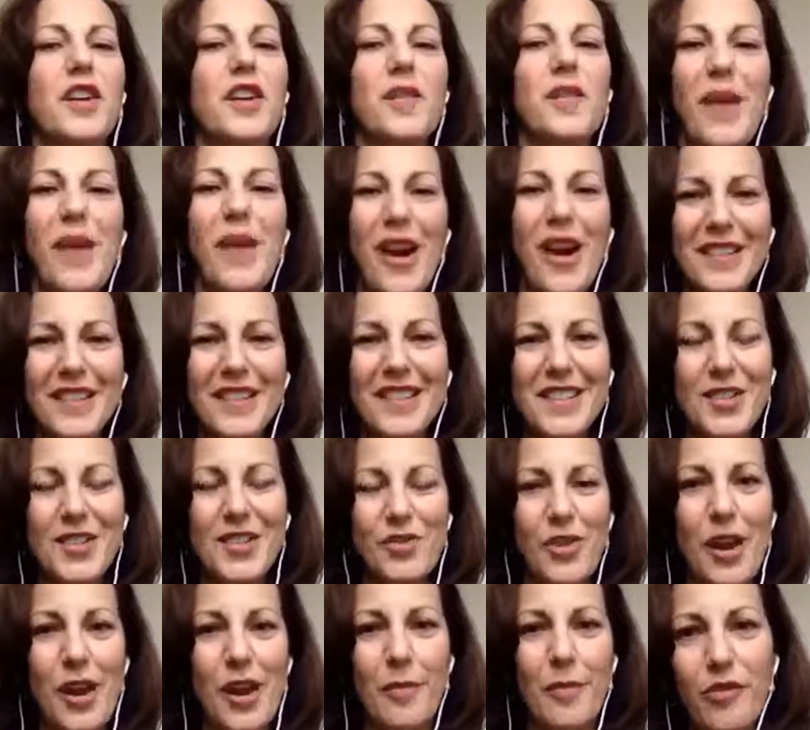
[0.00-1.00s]
the comparison
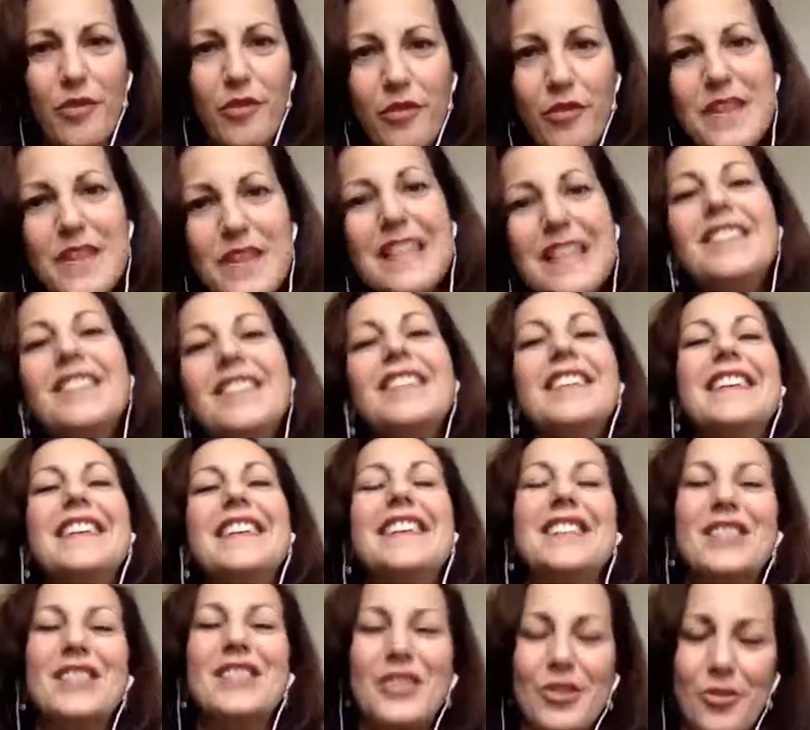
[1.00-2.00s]
trap feeds
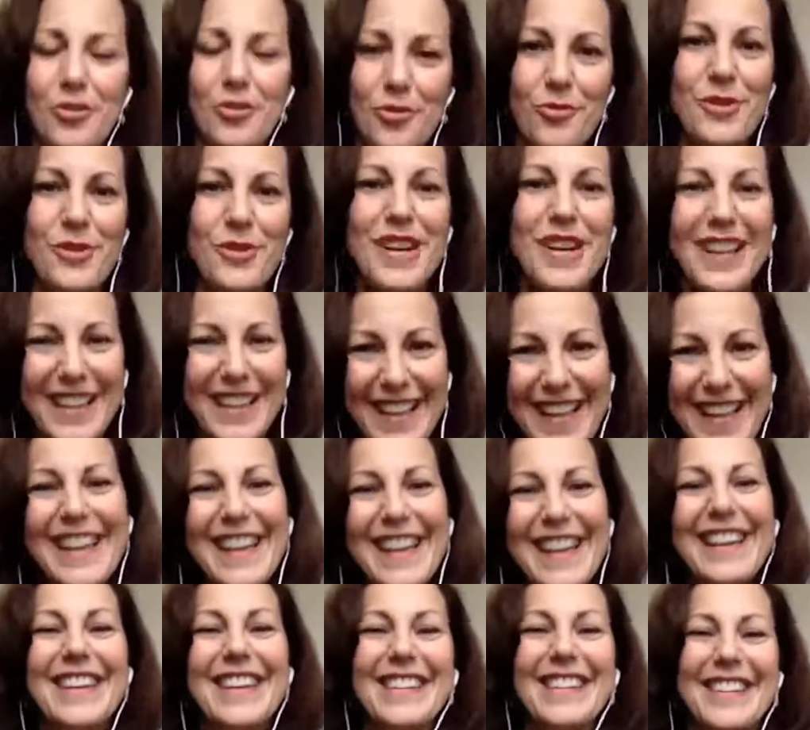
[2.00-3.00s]
into,
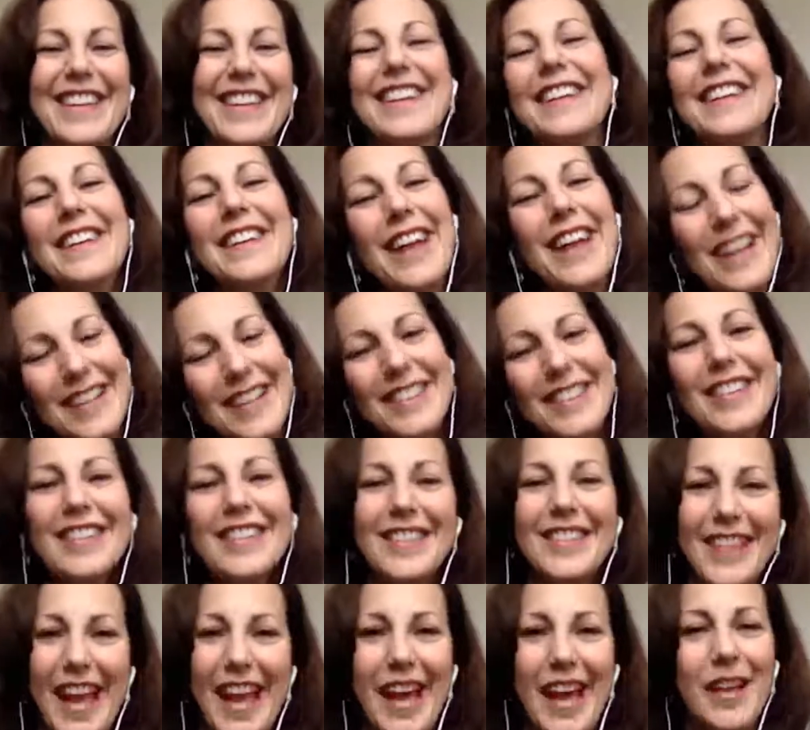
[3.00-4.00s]
it's like a nice,
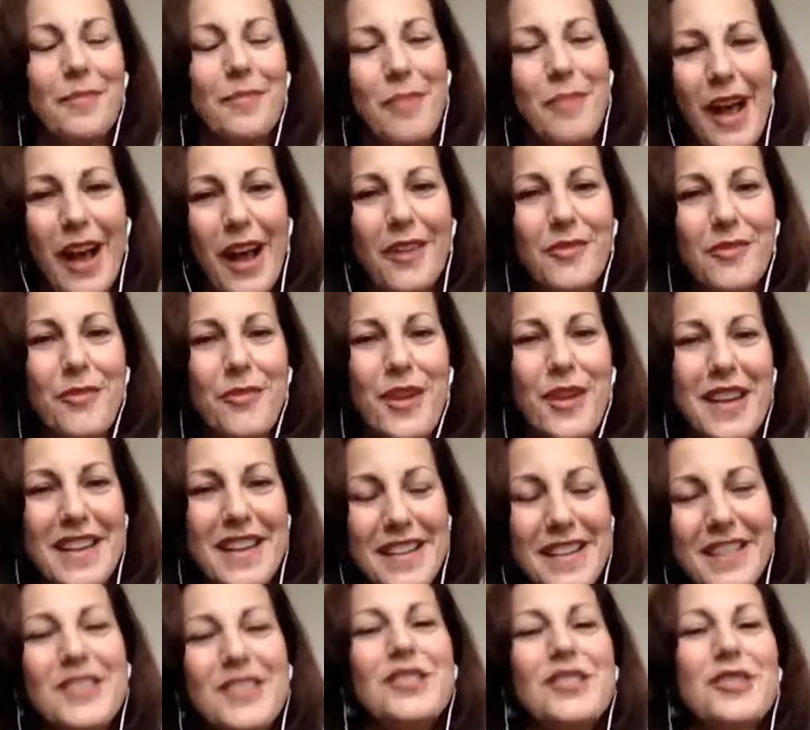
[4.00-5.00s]
sad pathway
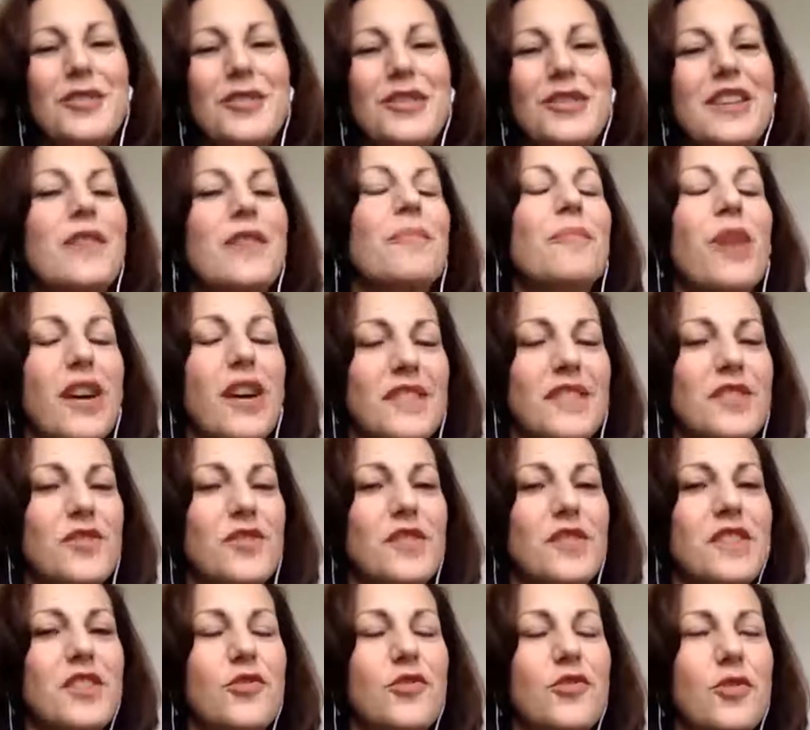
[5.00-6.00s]
into the
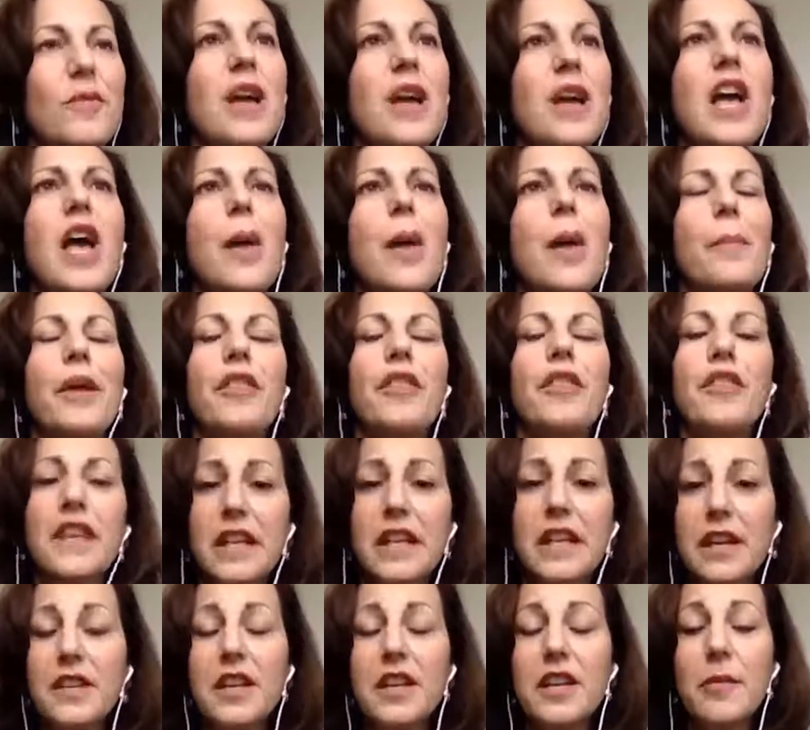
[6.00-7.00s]
imposter syndrome. But
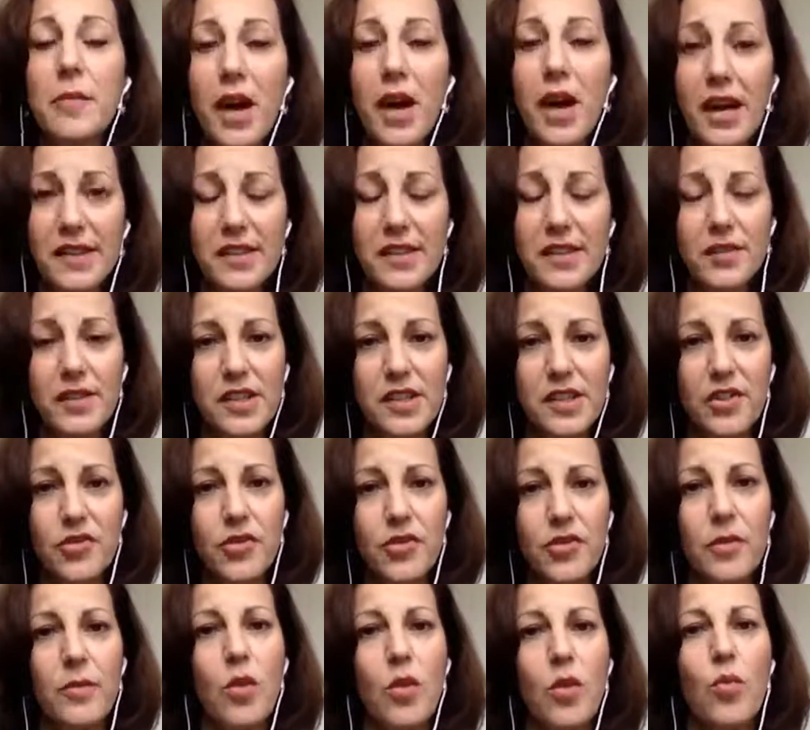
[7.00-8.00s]
think of the imposter
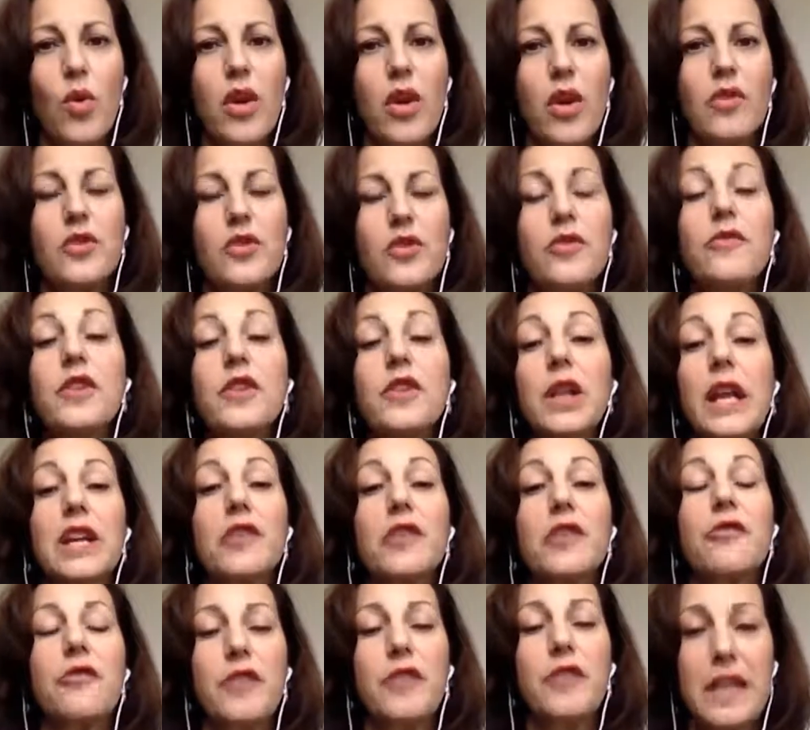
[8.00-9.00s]
syndrome where you feel like
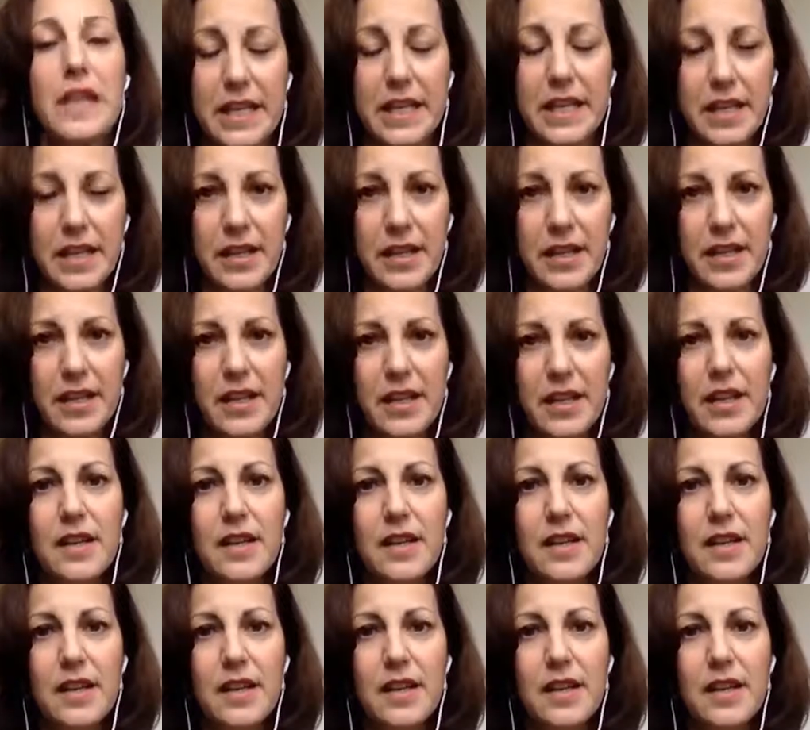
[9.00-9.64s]
a fake.